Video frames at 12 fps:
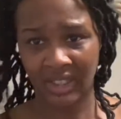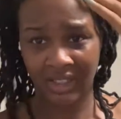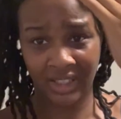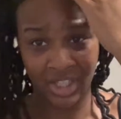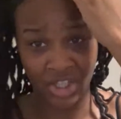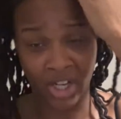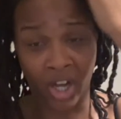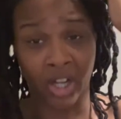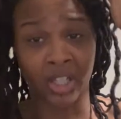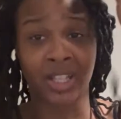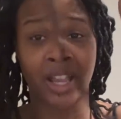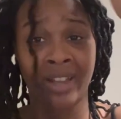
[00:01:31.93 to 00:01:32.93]
This shit
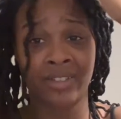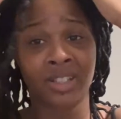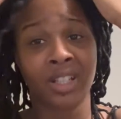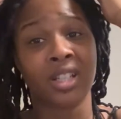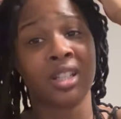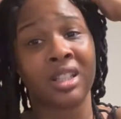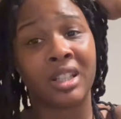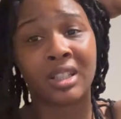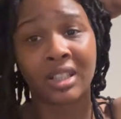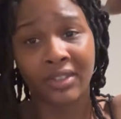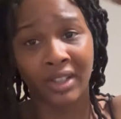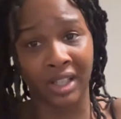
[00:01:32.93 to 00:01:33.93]
hurts. I have such a
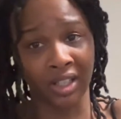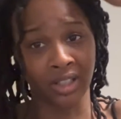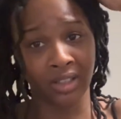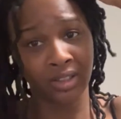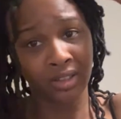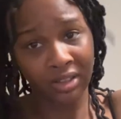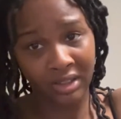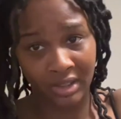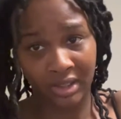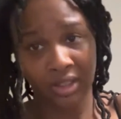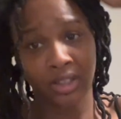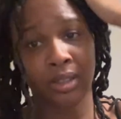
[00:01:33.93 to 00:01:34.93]
sensitive head.
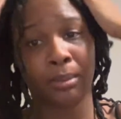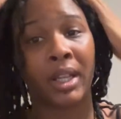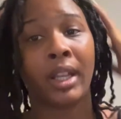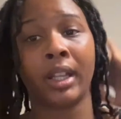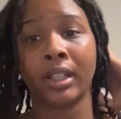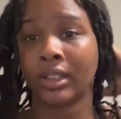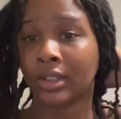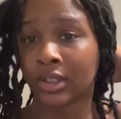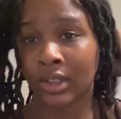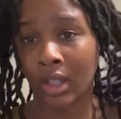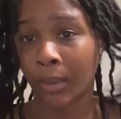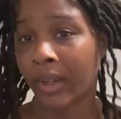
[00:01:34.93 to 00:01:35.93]
My hair is
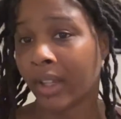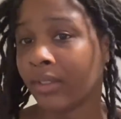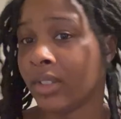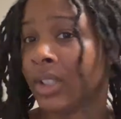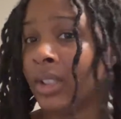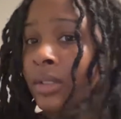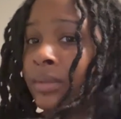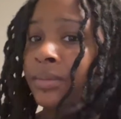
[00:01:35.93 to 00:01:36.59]
so heavy.